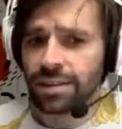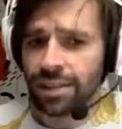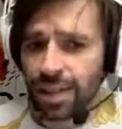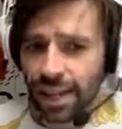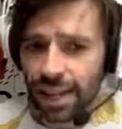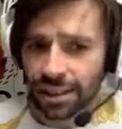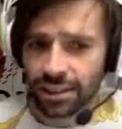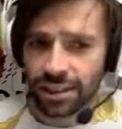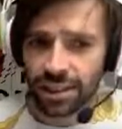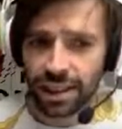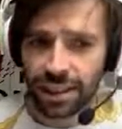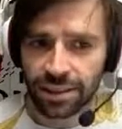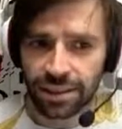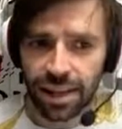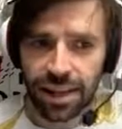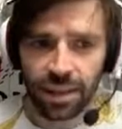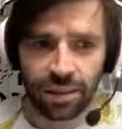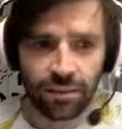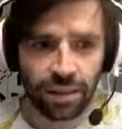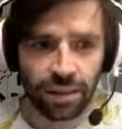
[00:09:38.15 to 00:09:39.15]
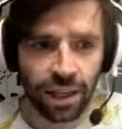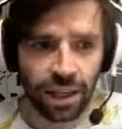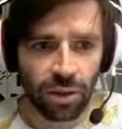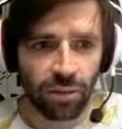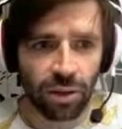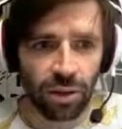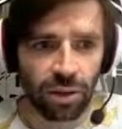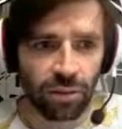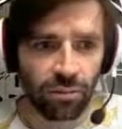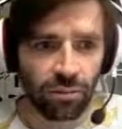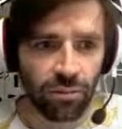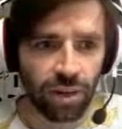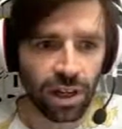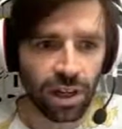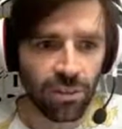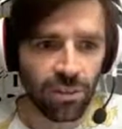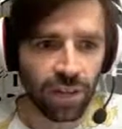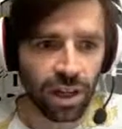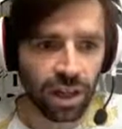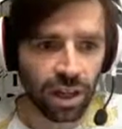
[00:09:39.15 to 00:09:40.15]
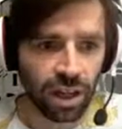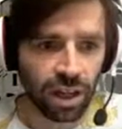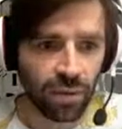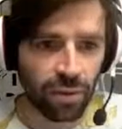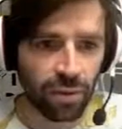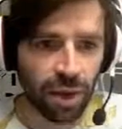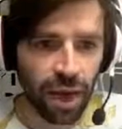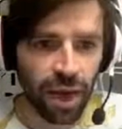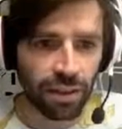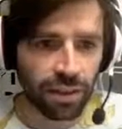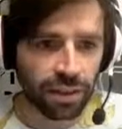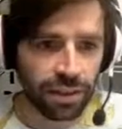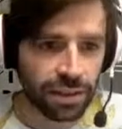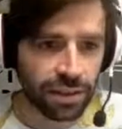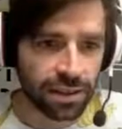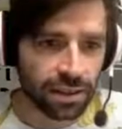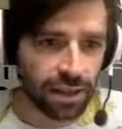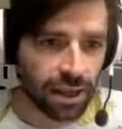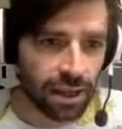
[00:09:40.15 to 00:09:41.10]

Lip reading: So yeah, so that's kind of like what I'm thinking about.